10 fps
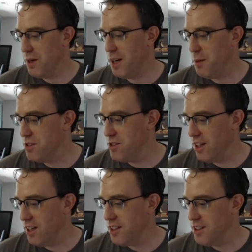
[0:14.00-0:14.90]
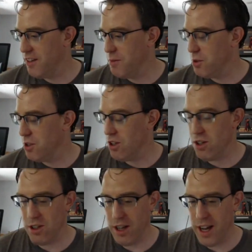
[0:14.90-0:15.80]
name is David
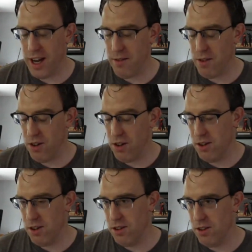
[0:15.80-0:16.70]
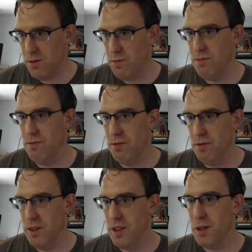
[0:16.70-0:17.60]
McCall. I have a
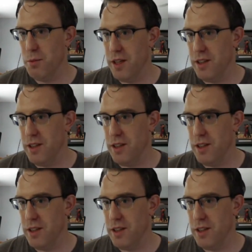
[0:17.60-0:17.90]
little bit